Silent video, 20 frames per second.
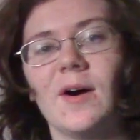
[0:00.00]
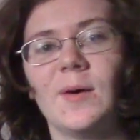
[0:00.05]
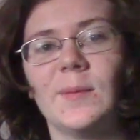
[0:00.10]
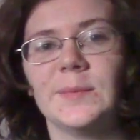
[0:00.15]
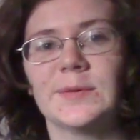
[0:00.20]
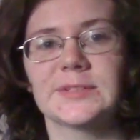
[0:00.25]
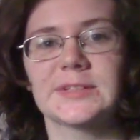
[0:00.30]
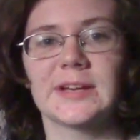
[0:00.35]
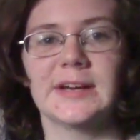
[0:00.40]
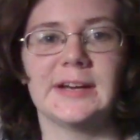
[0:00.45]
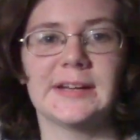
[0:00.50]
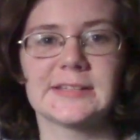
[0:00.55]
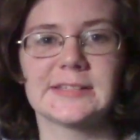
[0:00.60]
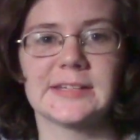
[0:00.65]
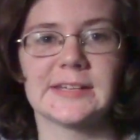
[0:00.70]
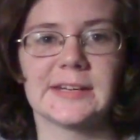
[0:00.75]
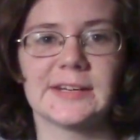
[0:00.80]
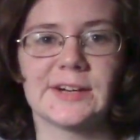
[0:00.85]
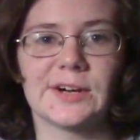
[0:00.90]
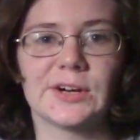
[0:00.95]
almost kind of has
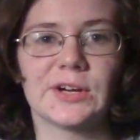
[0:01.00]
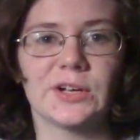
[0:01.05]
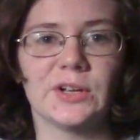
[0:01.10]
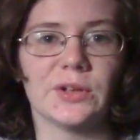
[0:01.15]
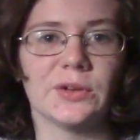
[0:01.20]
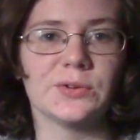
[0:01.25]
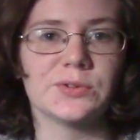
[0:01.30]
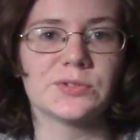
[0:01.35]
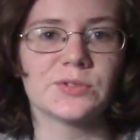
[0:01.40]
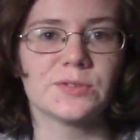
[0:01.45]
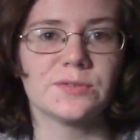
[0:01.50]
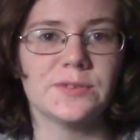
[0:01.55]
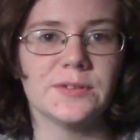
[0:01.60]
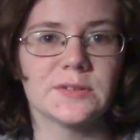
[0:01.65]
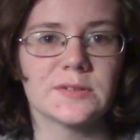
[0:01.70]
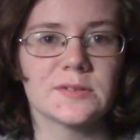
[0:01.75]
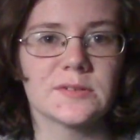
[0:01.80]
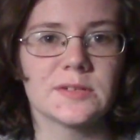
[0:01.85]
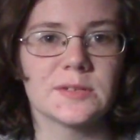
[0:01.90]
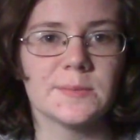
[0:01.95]
like a closer
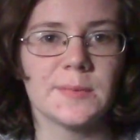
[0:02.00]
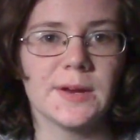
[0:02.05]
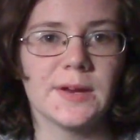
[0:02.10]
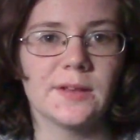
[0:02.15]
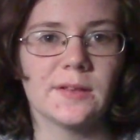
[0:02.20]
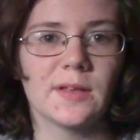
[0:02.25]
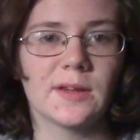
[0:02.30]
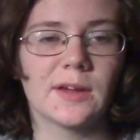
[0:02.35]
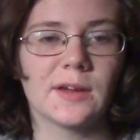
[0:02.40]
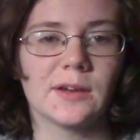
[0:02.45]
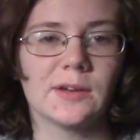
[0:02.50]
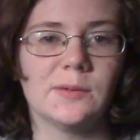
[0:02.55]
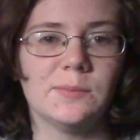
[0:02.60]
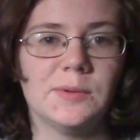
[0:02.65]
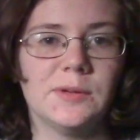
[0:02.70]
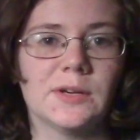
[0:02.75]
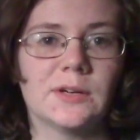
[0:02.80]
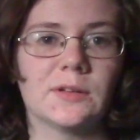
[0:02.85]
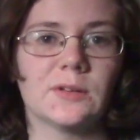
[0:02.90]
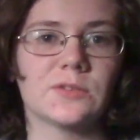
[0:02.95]
feel to me, like it could
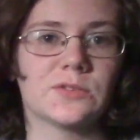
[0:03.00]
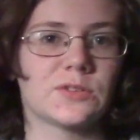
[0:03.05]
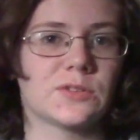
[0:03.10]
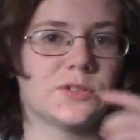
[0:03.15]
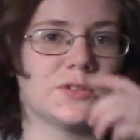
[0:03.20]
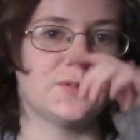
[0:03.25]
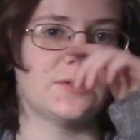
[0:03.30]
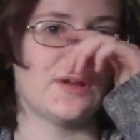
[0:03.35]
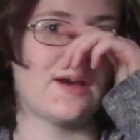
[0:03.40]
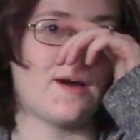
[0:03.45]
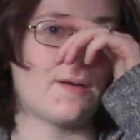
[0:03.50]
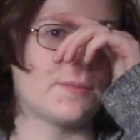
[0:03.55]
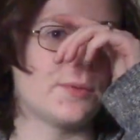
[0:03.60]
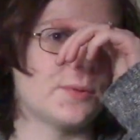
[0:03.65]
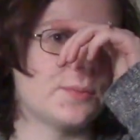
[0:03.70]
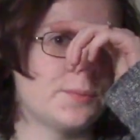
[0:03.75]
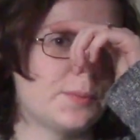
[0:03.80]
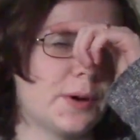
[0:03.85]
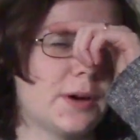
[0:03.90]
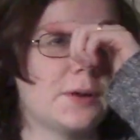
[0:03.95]
be a closer to an
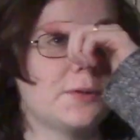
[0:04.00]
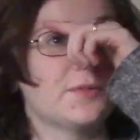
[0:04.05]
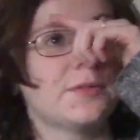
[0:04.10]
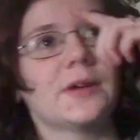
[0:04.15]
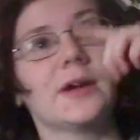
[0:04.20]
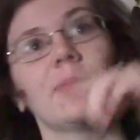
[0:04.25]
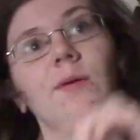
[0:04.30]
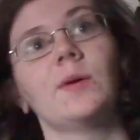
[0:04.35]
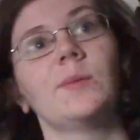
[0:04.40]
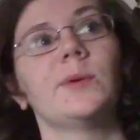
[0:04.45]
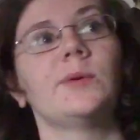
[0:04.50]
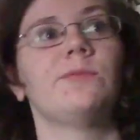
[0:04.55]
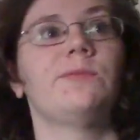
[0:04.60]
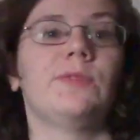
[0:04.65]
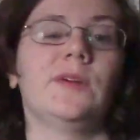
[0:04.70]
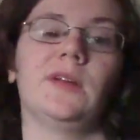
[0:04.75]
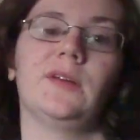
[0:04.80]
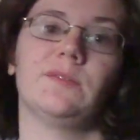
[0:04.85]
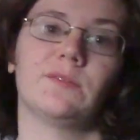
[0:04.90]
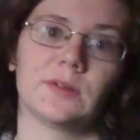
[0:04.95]
album, but I don't think it would have been
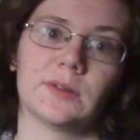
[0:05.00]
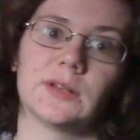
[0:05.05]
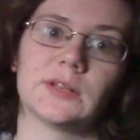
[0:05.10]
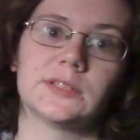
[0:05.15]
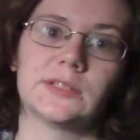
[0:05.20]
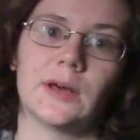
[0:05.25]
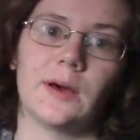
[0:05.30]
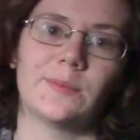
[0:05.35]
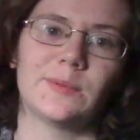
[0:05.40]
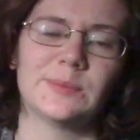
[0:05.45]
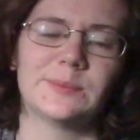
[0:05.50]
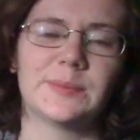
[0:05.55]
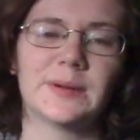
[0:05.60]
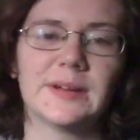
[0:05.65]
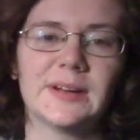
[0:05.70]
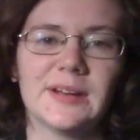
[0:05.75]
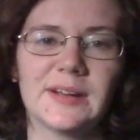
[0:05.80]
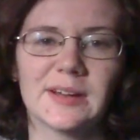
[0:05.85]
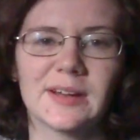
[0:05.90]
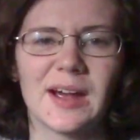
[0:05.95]
fitting for this album.
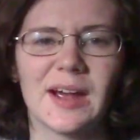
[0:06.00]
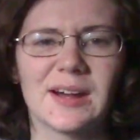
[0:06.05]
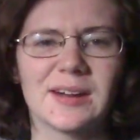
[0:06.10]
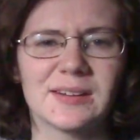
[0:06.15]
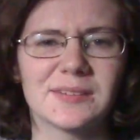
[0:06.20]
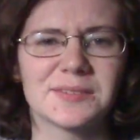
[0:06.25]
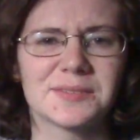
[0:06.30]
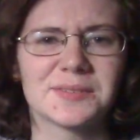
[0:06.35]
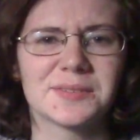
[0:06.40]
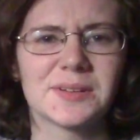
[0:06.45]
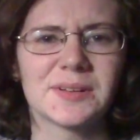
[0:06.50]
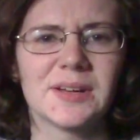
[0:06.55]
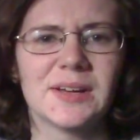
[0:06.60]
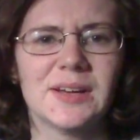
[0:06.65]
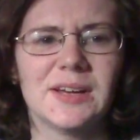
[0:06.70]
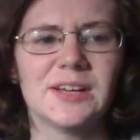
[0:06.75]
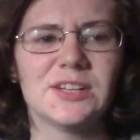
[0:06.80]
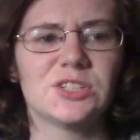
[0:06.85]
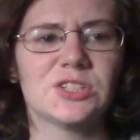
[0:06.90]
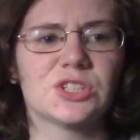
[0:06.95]
But it kind of,
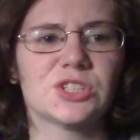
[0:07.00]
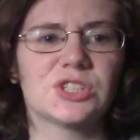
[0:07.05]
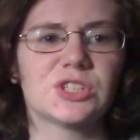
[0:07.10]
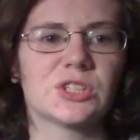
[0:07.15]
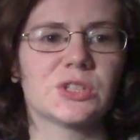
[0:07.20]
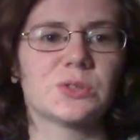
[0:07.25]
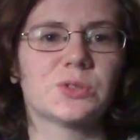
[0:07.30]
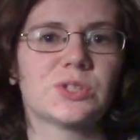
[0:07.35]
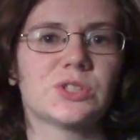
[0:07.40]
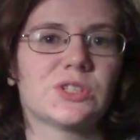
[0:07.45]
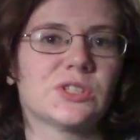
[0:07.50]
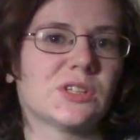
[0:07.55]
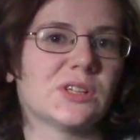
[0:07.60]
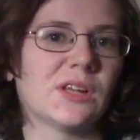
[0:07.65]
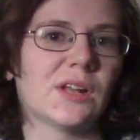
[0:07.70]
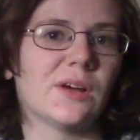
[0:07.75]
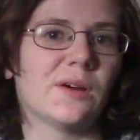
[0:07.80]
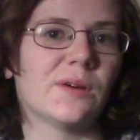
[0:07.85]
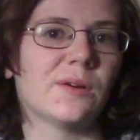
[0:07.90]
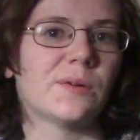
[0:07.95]
it's just so
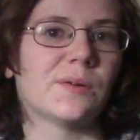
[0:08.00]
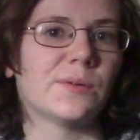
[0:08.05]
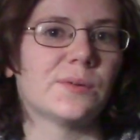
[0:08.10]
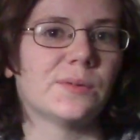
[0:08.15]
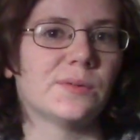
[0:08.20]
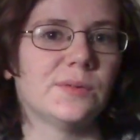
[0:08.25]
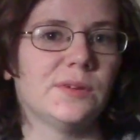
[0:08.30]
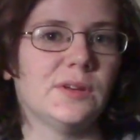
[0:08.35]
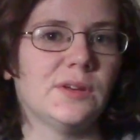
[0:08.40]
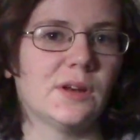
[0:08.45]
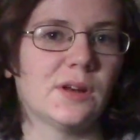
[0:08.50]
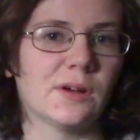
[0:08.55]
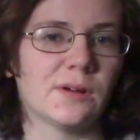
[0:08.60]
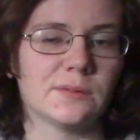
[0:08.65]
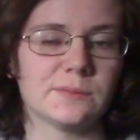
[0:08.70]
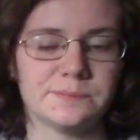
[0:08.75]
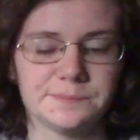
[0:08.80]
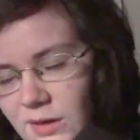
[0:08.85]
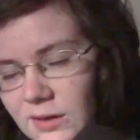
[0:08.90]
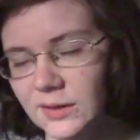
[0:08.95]
slow, you
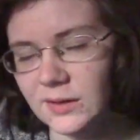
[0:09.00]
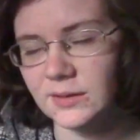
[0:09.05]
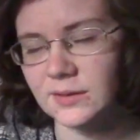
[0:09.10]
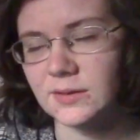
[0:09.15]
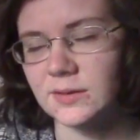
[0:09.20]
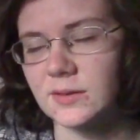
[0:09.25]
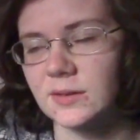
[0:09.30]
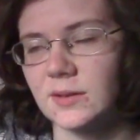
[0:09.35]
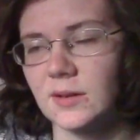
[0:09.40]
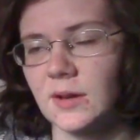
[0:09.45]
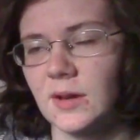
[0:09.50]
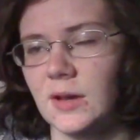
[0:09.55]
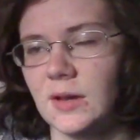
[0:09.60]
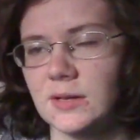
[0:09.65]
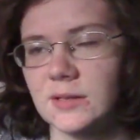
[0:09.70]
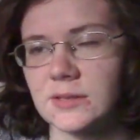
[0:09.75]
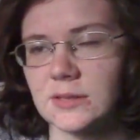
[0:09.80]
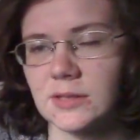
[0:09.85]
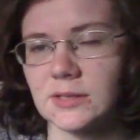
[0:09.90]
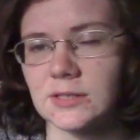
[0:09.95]
know, and it's
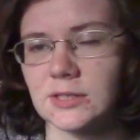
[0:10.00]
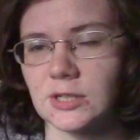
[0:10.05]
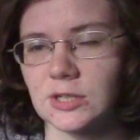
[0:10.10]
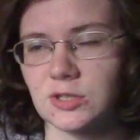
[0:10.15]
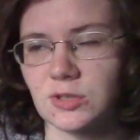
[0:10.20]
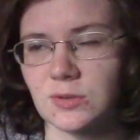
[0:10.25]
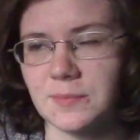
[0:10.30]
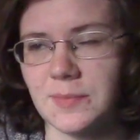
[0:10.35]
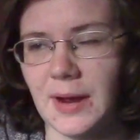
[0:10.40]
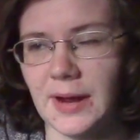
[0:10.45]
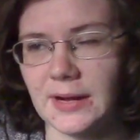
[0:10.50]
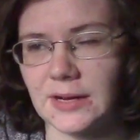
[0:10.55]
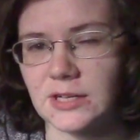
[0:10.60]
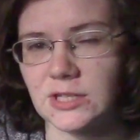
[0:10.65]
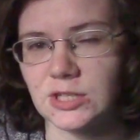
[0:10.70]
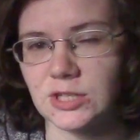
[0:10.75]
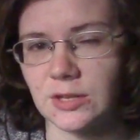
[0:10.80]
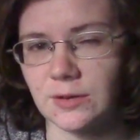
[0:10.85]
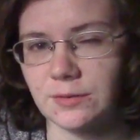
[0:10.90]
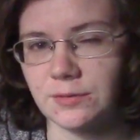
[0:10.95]
such a dramatic
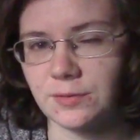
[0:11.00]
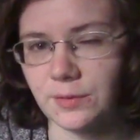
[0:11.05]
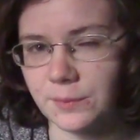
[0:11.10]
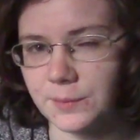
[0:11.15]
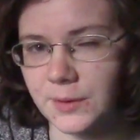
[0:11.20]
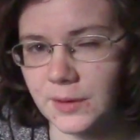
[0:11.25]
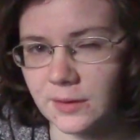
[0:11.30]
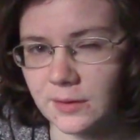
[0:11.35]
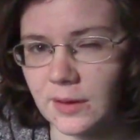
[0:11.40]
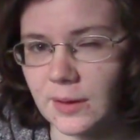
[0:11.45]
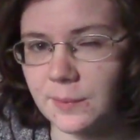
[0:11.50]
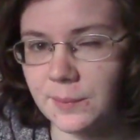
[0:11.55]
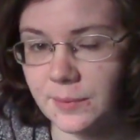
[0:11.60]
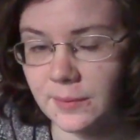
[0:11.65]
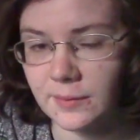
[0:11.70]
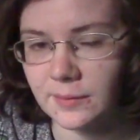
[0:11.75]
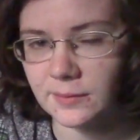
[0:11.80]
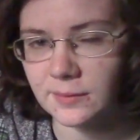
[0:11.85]
shift from the club